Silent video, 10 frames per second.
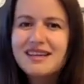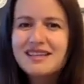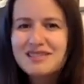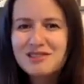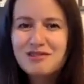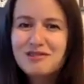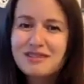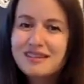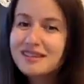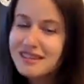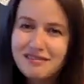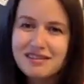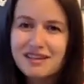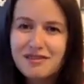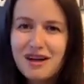So never
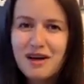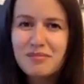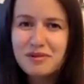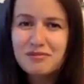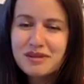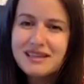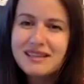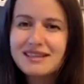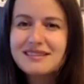give up, and really,